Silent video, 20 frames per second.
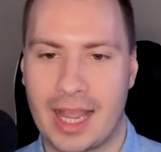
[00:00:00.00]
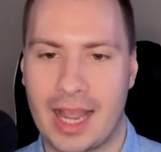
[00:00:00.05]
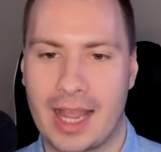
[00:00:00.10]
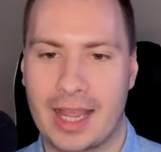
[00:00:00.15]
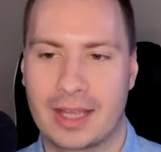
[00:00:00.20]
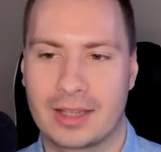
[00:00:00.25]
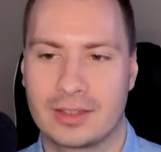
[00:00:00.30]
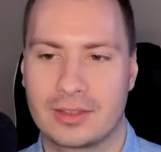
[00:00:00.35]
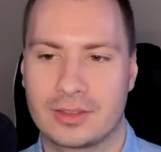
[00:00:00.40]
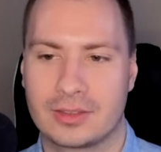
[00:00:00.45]

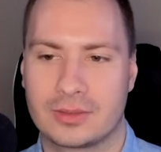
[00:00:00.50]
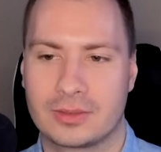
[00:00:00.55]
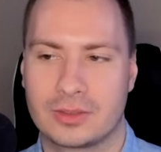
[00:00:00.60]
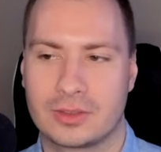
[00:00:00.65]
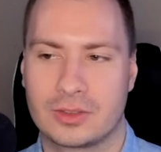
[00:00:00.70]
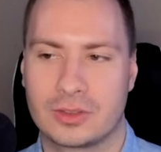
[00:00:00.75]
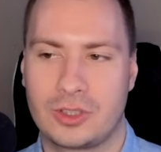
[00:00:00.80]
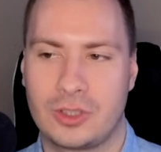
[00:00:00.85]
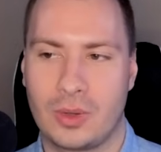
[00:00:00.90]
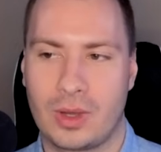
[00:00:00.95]
And
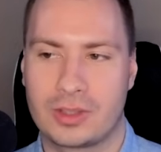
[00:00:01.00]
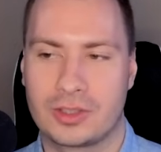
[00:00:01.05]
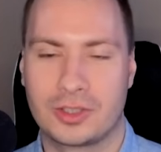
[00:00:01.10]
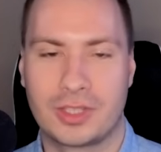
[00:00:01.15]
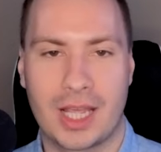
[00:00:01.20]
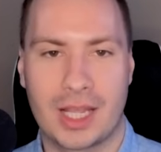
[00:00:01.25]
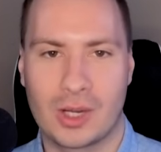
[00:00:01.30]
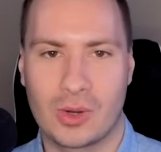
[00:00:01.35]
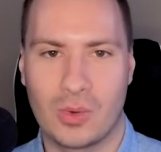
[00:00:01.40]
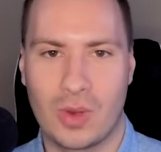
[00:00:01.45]
two other
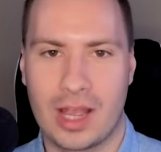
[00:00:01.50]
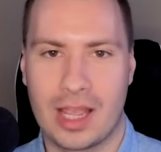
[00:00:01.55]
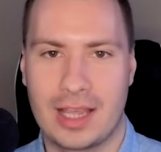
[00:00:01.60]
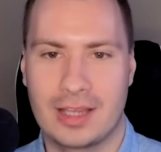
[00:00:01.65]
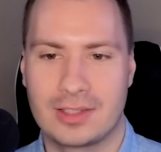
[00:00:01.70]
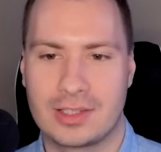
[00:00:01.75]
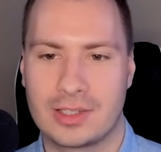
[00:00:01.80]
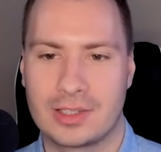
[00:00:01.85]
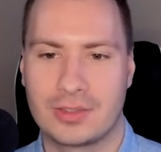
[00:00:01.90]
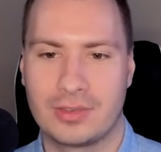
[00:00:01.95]

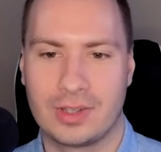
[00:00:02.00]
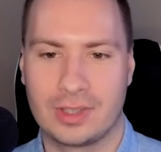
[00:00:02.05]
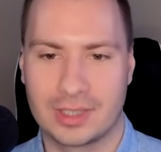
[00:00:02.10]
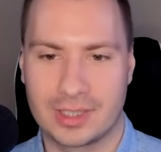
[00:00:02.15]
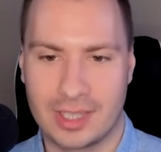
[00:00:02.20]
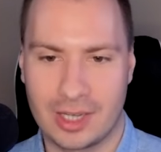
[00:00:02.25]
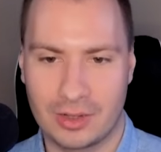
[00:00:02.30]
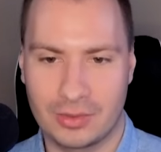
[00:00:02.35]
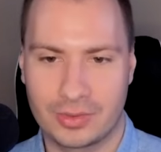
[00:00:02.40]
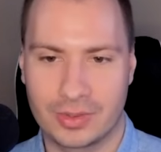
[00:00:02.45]
takeaways is
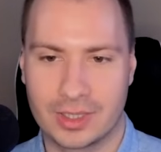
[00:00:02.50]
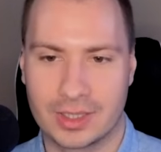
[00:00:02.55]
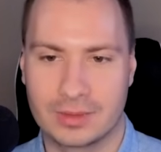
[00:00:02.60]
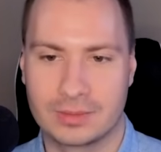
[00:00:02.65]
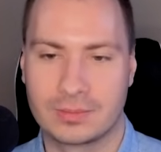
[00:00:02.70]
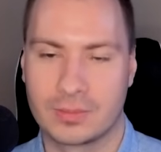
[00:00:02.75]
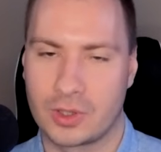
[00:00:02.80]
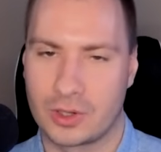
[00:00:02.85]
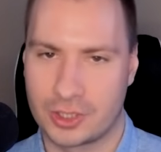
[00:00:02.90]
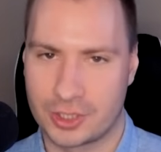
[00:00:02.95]
Philadelphia,
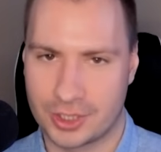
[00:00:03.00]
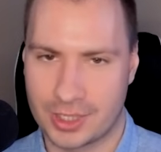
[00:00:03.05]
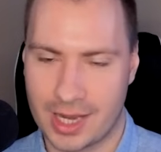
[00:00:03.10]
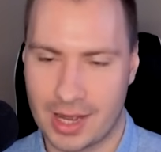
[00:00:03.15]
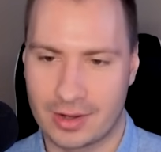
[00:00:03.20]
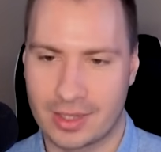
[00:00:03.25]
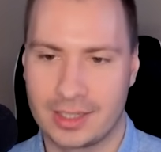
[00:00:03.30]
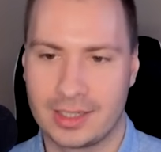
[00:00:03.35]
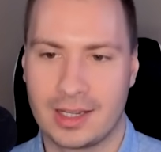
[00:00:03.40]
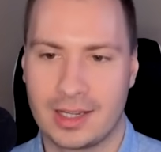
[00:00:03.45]
largest
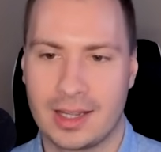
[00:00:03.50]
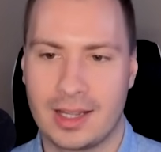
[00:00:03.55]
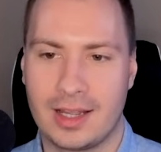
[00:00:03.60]
county,